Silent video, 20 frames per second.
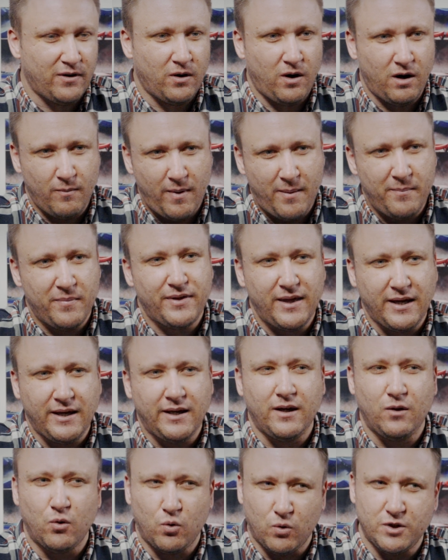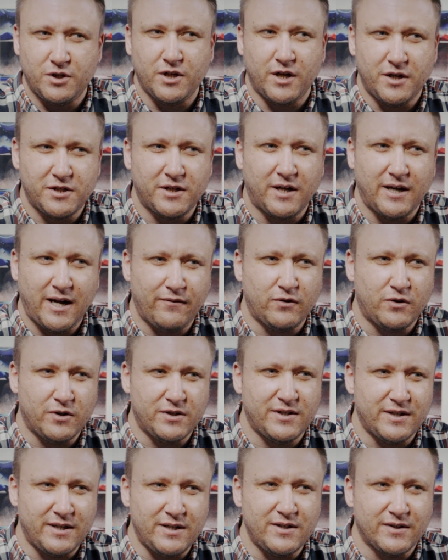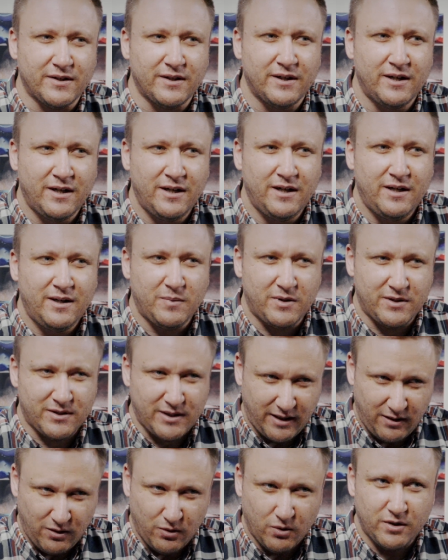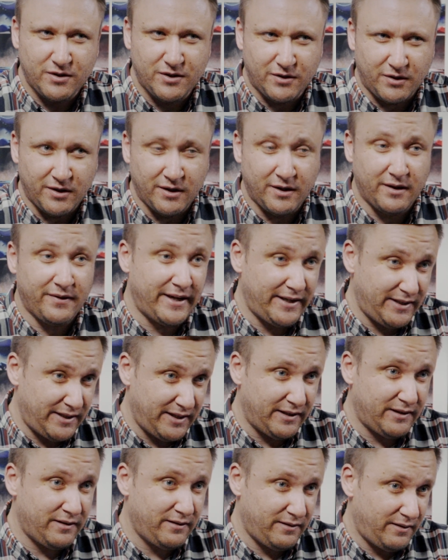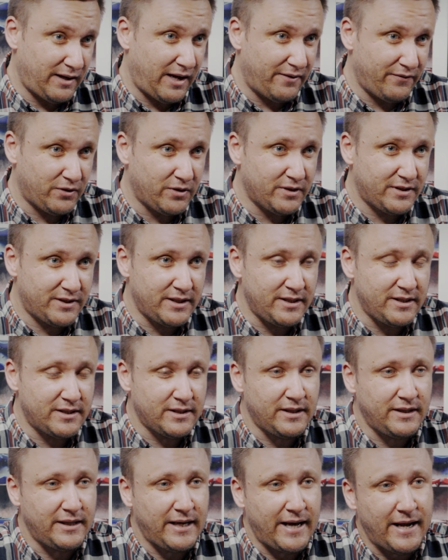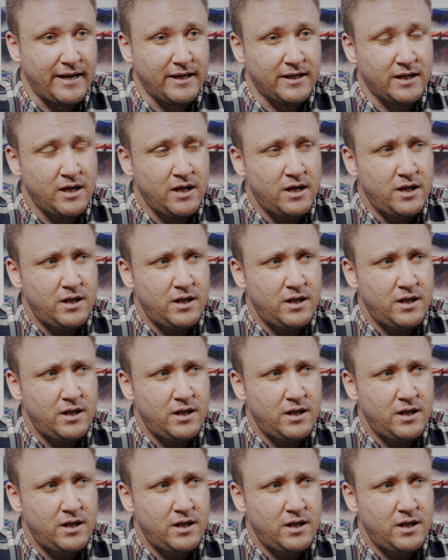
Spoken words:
And I remember thinking Hornchurch are going to have a good season because they looked good, and they did have a good season in the end.